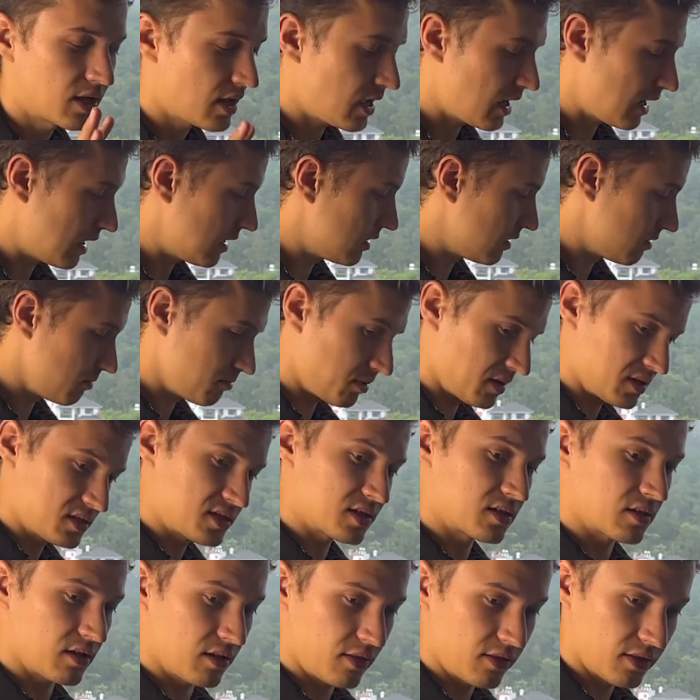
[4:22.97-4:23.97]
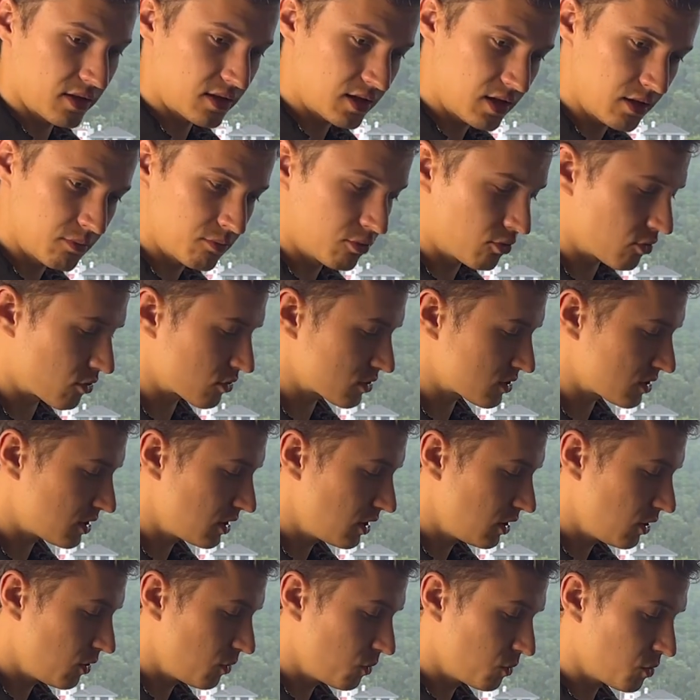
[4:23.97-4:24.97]
And basically the keyboard
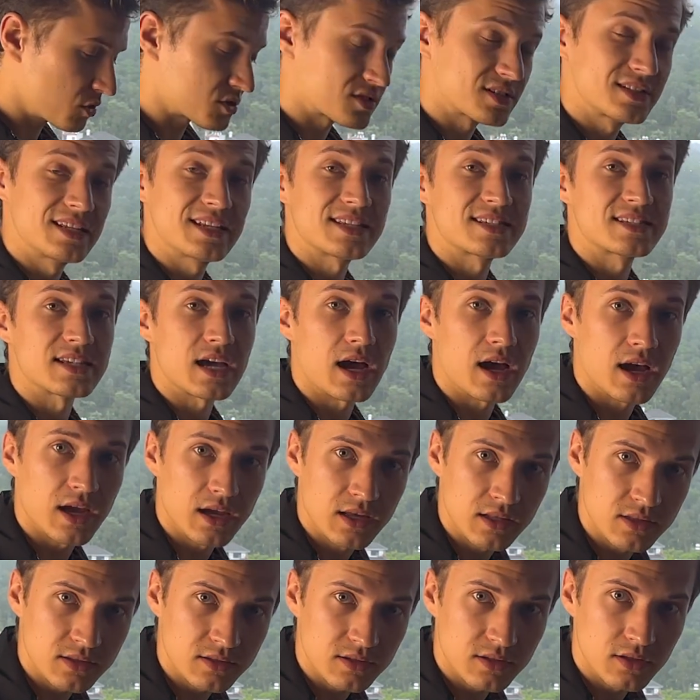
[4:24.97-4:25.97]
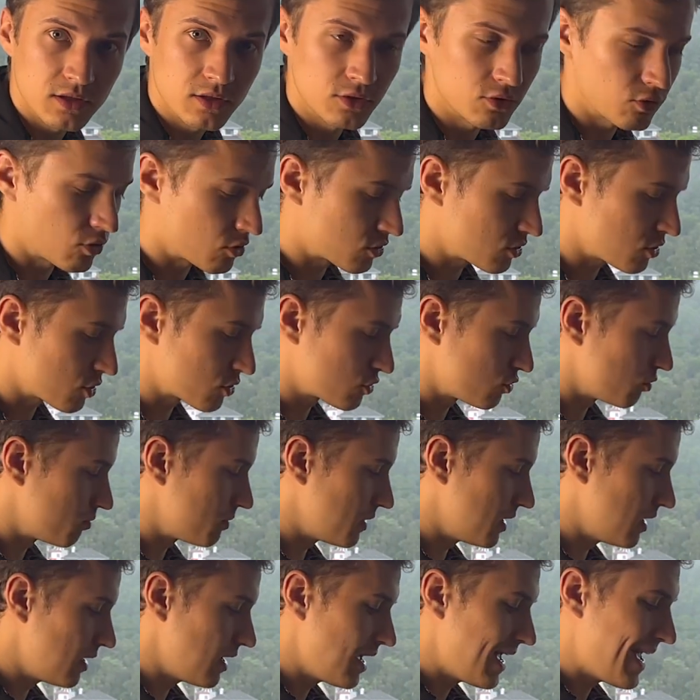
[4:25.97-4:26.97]
was designed in order to
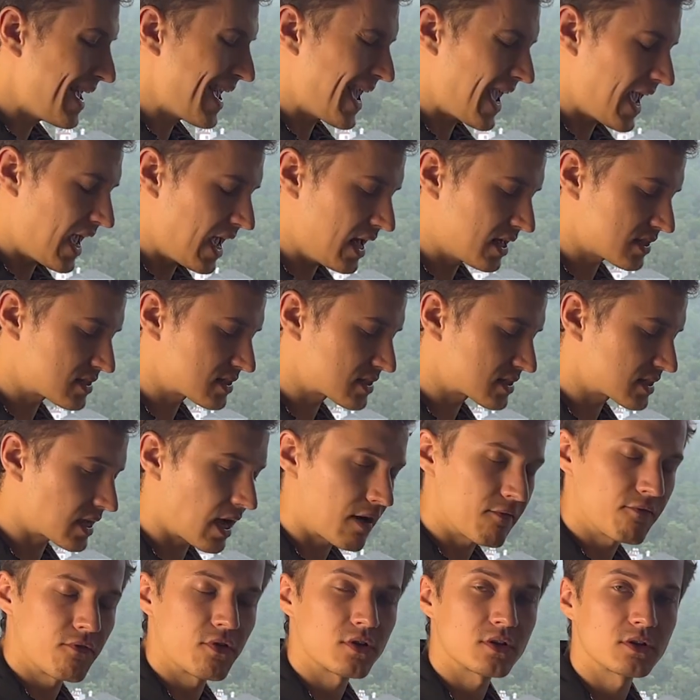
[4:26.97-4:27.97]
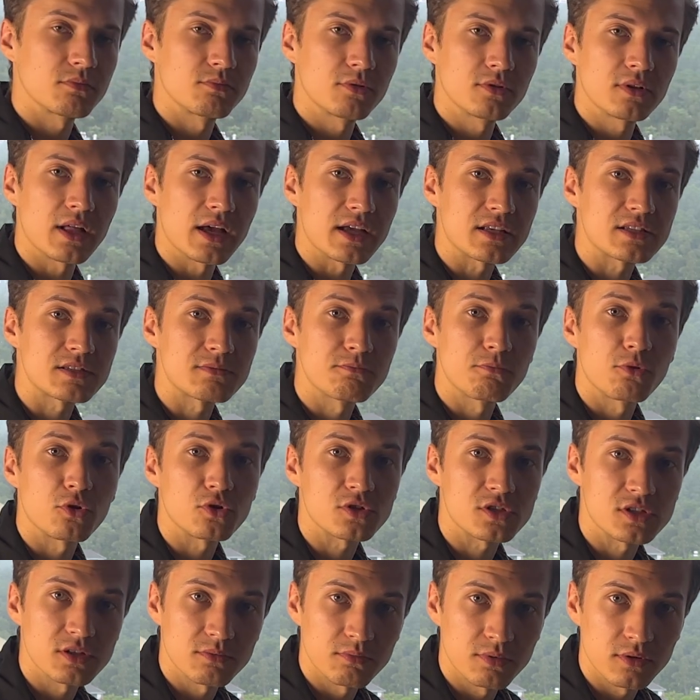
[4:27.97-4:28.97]
be as comfortable as
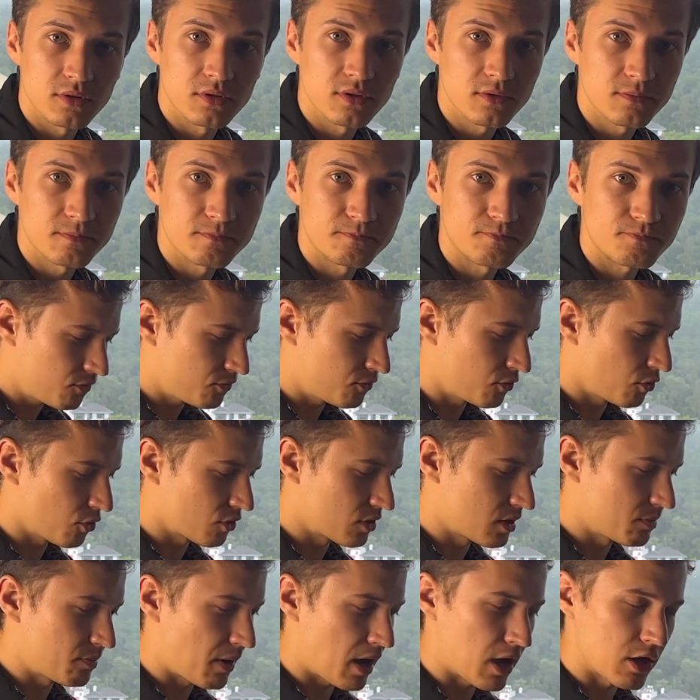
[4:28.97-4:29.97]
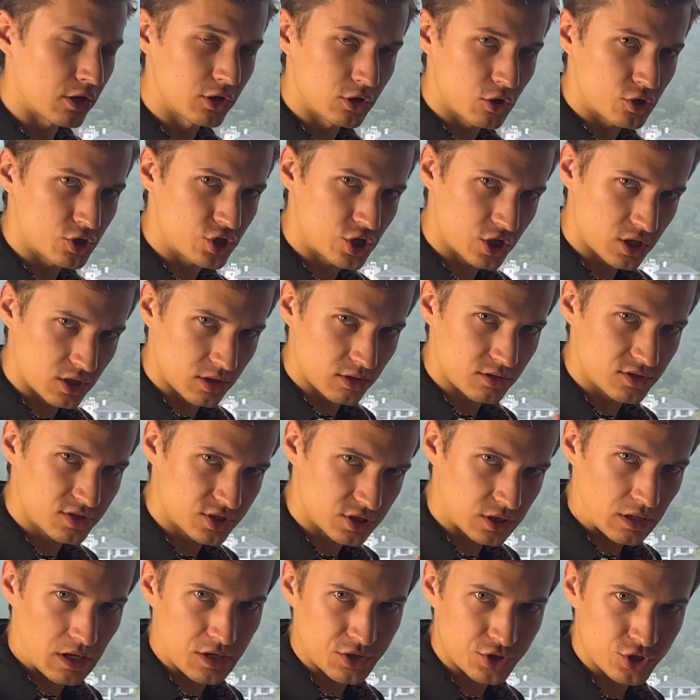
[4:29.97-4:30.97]
possible for the biological
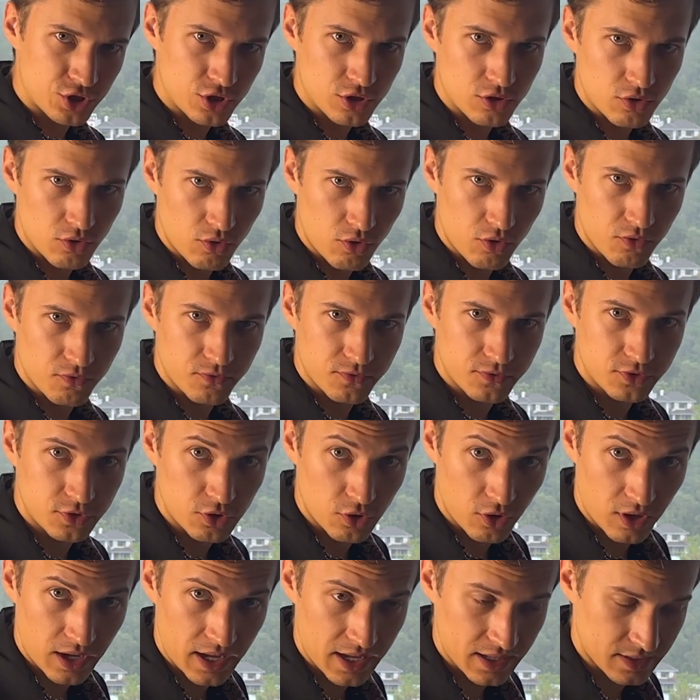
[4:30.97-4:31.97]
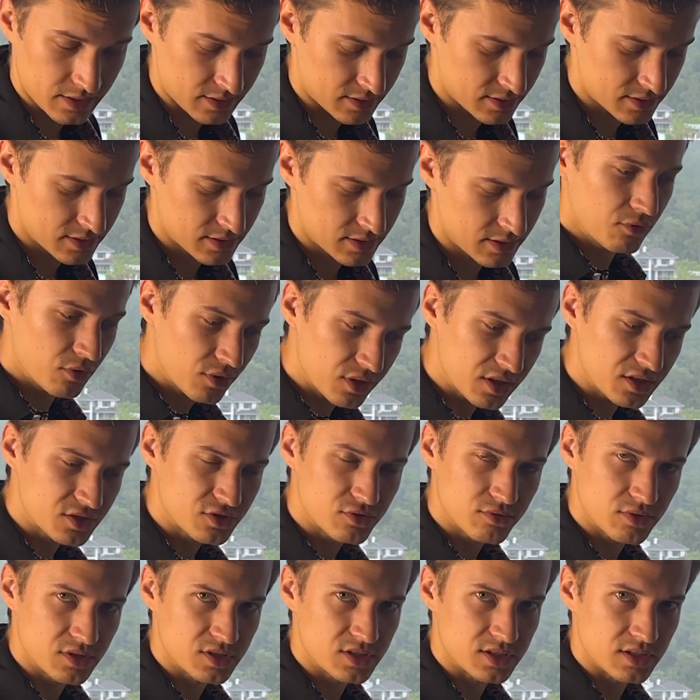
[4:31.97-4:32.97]
structure of your hands. For this
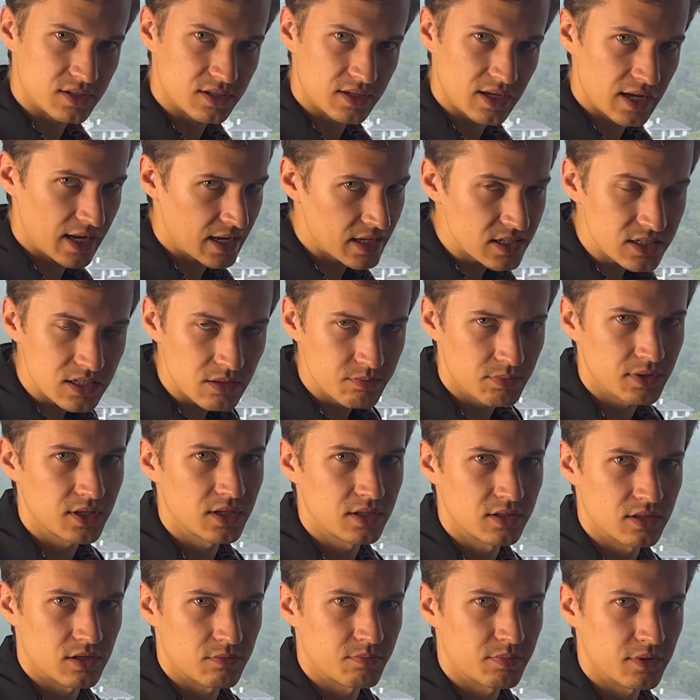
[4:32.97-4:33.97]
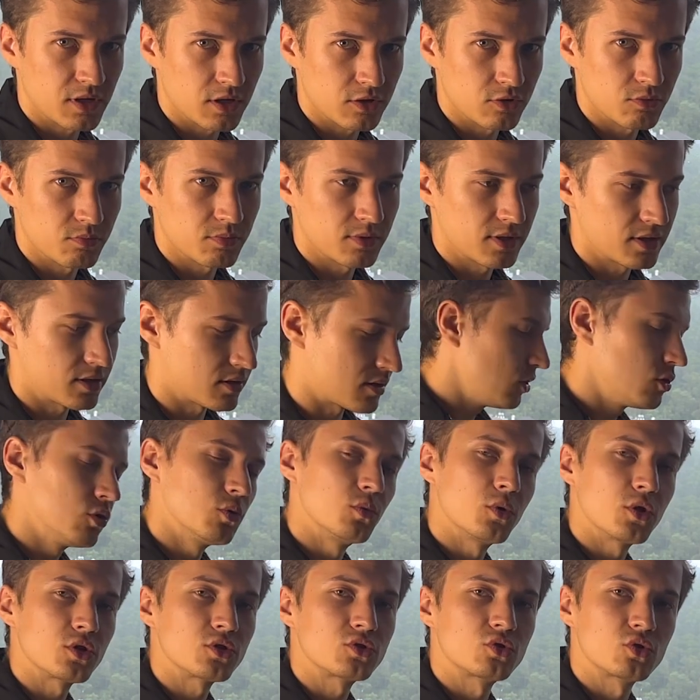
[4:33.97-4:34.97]
reason, as a beginner piano player, you
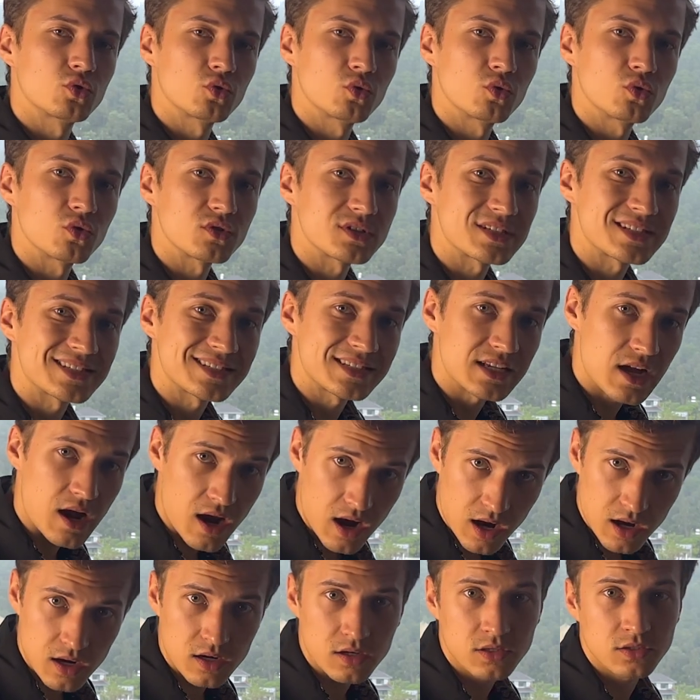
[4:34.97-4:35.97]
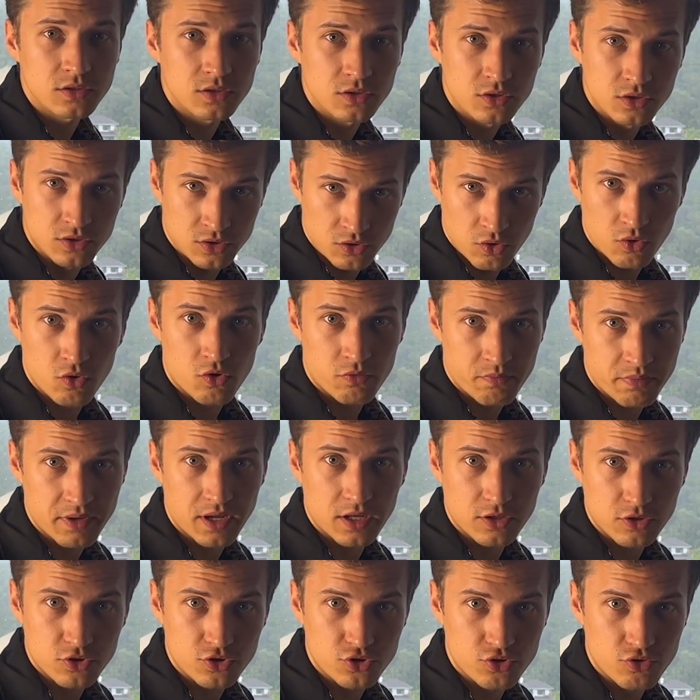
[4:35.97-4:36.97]
want to start your
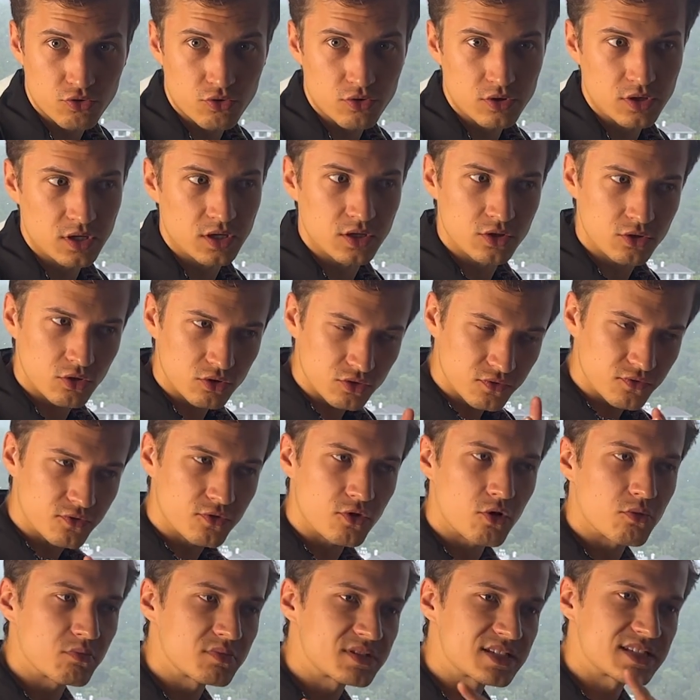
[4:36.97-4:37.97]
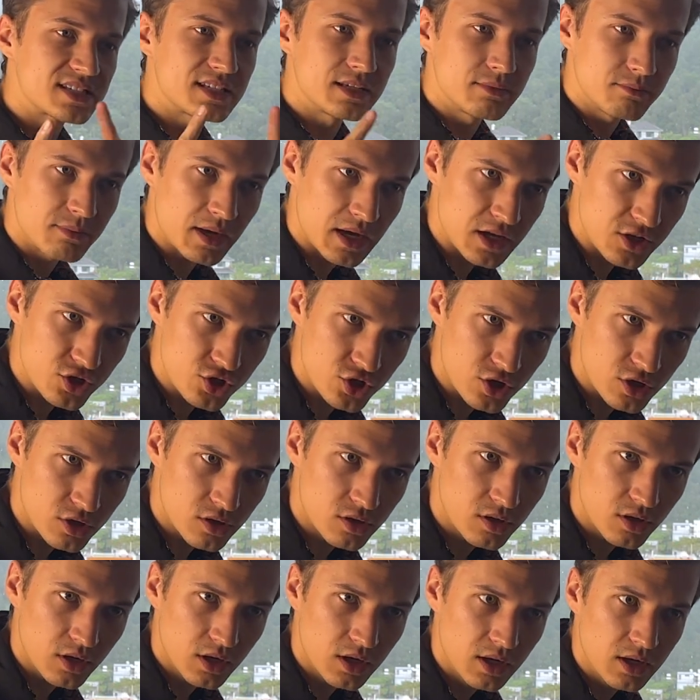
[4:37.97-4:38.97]
piano journey not from C major,